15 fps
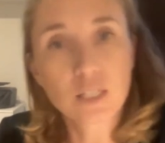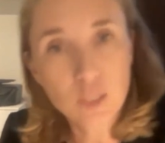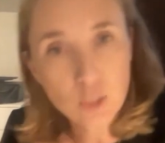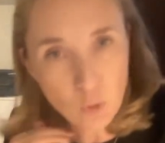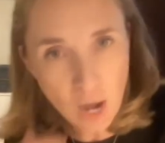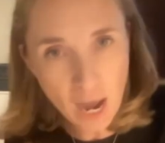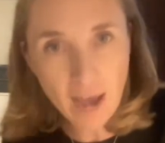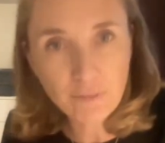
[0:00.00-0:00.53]

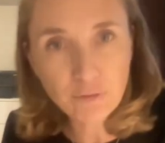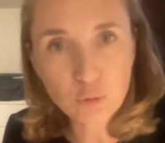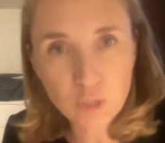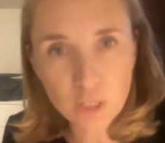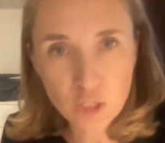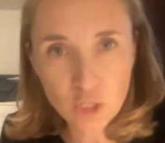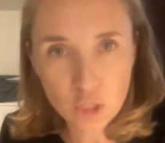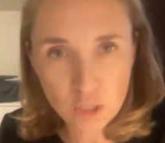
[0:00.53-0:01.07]
you have to
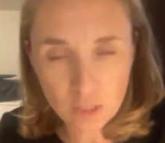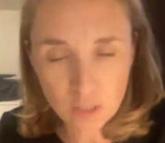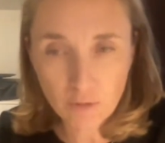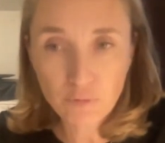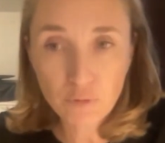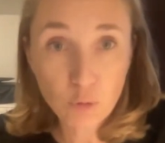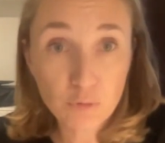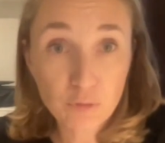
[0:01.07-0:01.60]
register
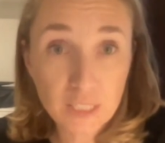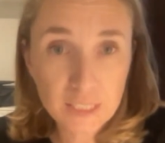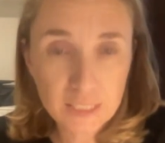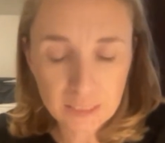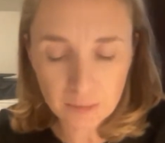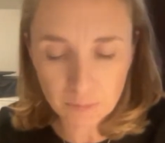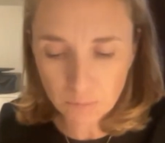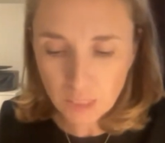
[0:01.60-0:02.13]
for
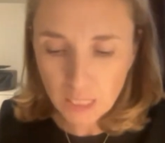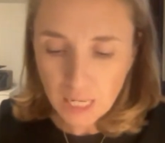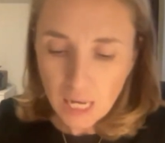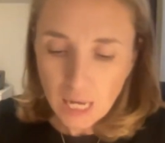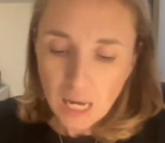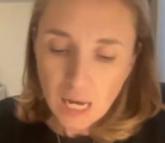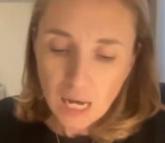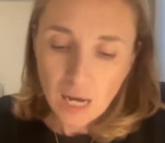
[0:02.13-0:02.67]
VAT.
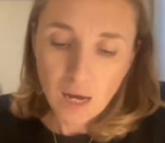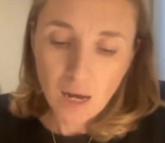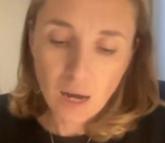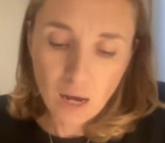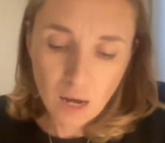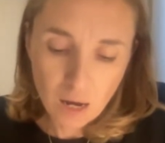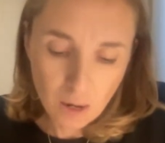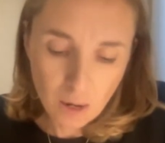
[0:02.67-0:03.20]

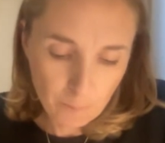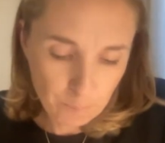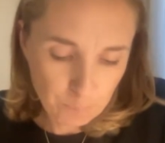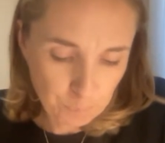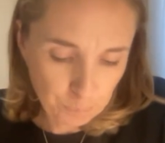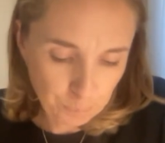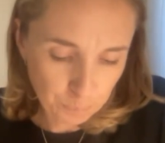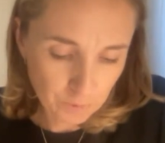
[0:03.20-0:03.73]

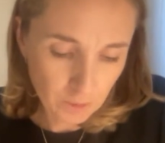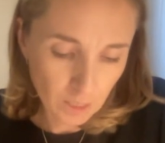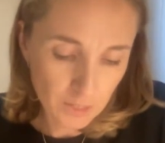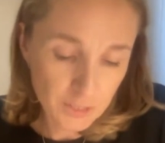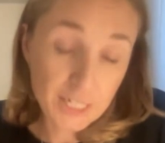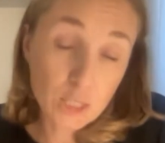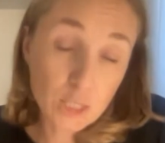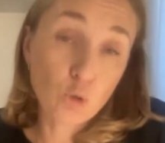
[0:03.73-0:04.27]

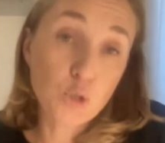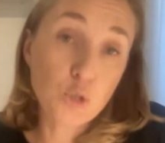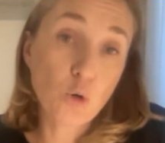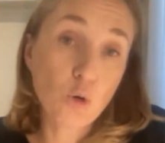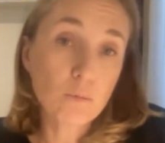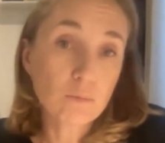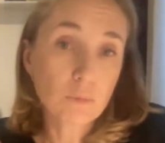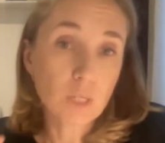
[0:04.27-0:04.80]
There is
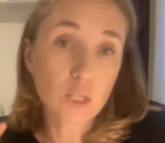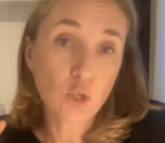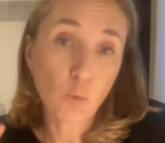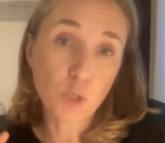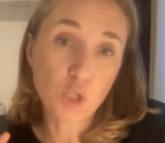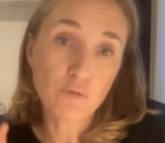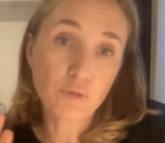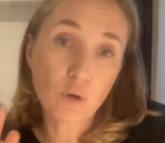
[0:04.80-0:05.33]
also an
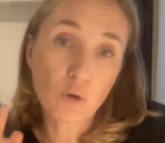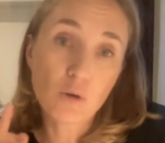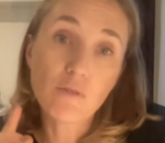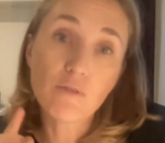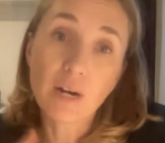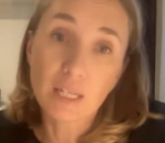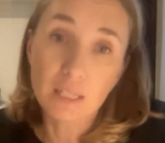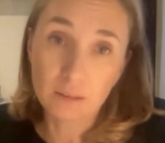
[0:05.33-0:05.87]
option for
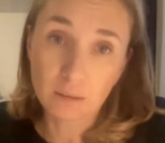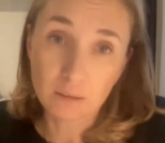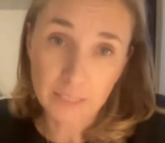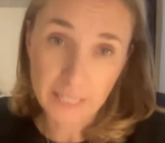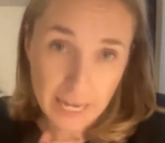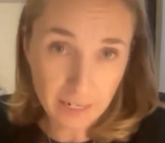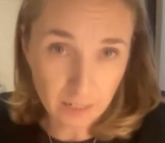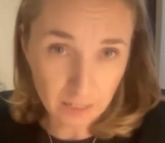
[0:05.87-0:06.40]

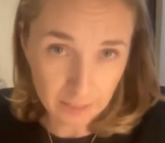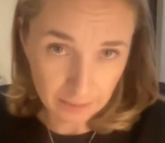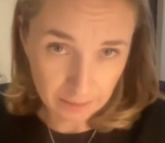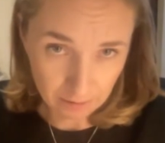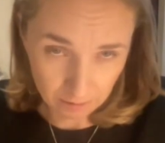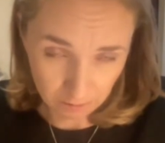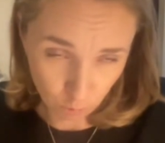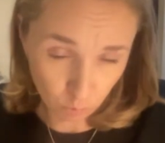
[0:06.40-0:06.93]

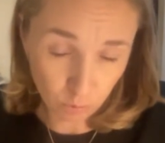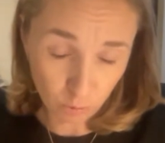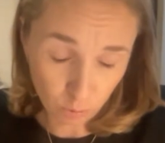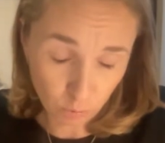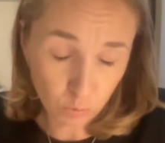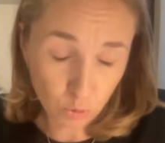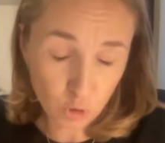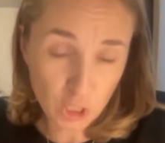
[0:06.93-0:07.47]
voluntarily,
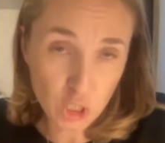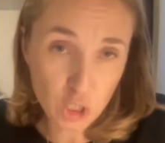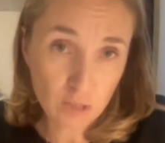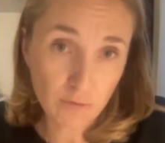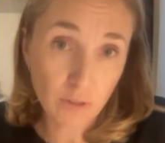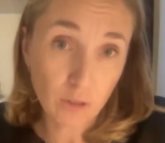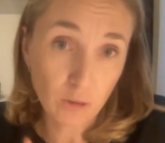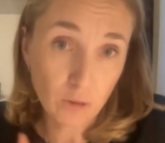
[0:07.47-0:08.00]
to register
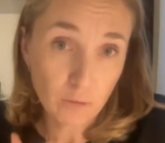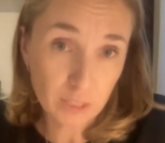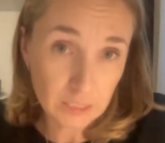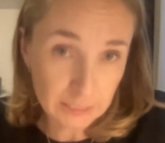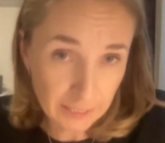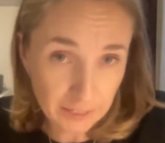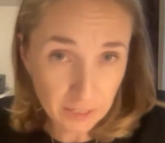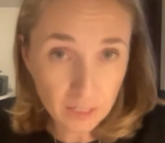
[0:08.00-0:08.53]

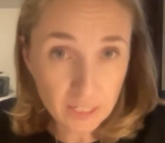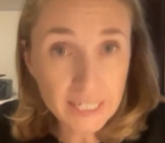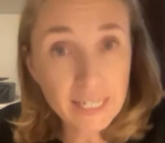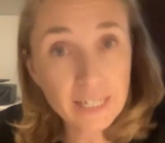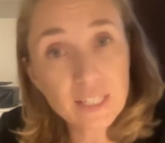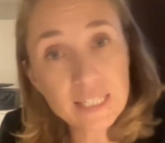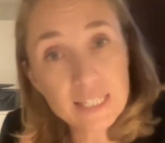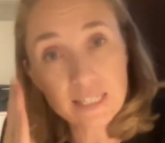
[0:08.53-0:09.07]
voluntarily,
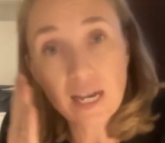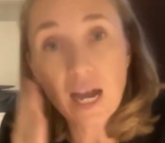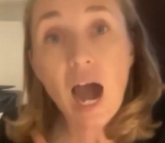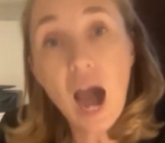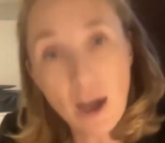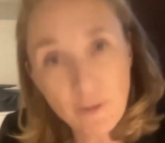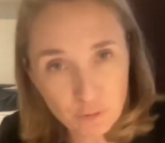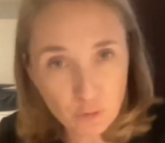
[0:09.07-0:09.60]
and it's
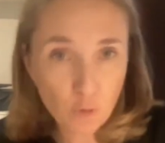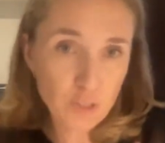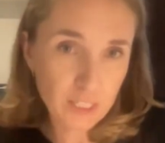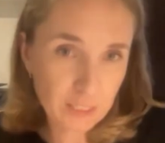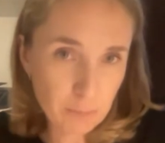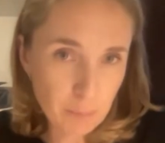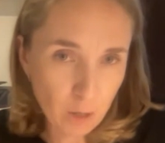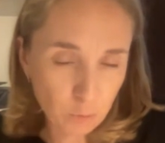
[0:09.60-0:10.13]
half of
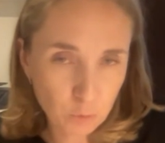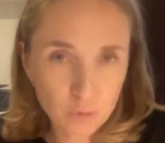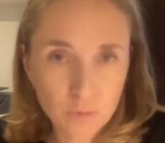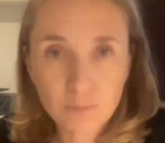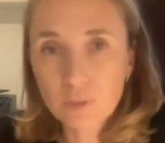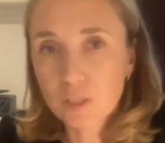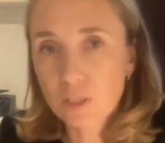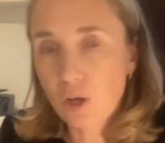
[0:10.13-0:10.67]
that amount.
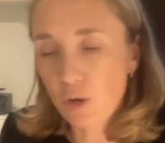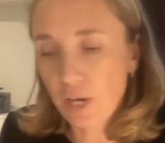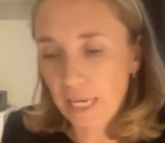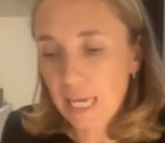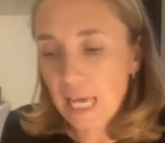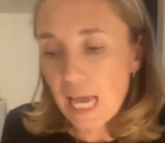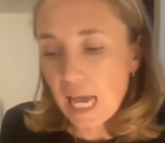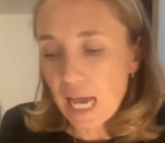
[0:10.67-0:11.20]

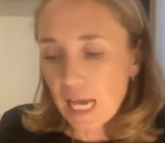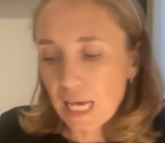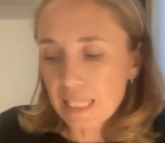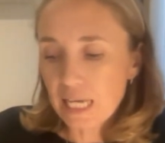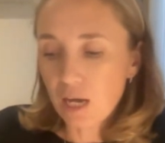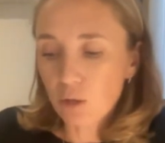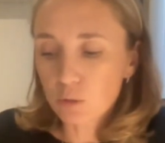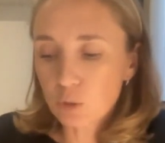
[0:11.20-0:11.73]
Okay.
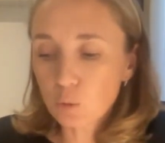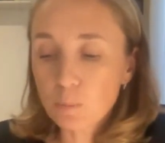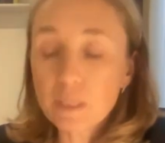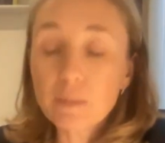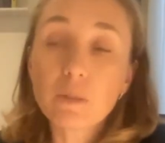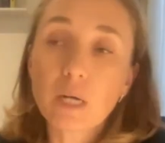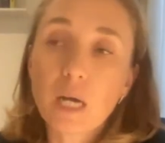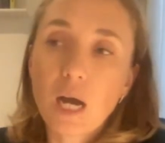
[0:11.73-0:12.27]
Now,
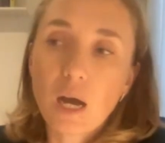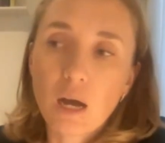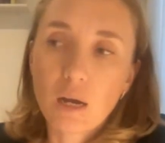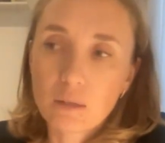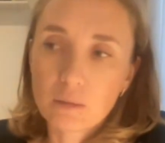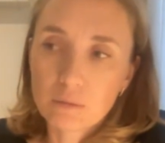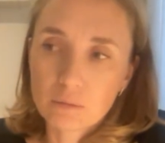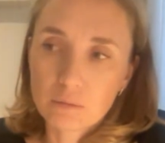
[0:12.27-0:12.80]

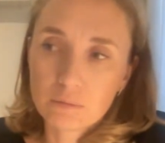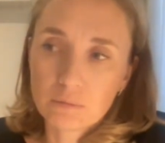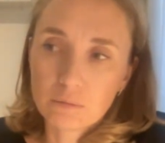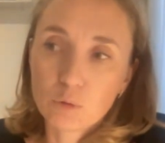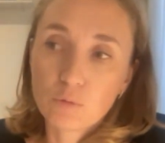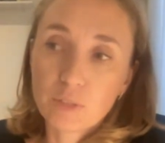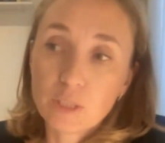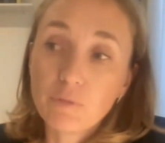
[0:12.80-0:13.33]

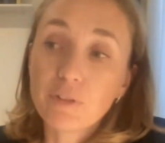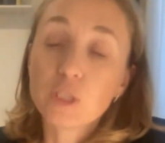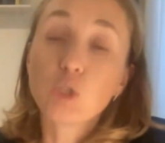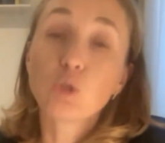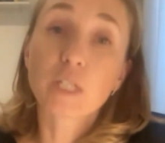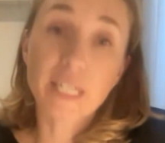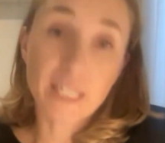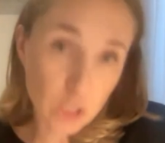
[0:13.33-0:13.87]
when
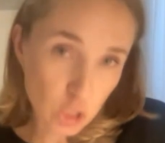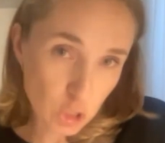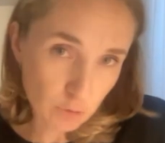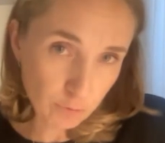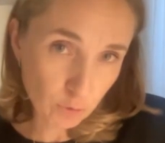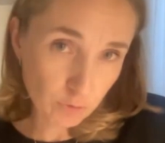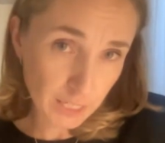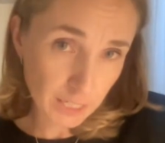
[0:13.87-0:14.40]
you register
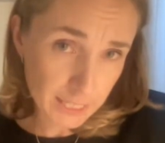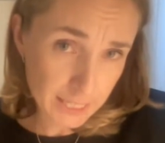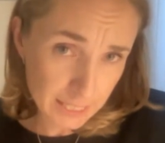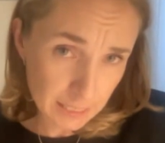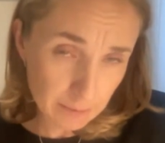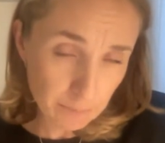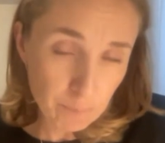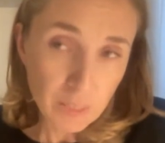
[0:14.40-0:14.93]
for
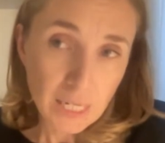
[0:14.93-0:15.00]
VAT,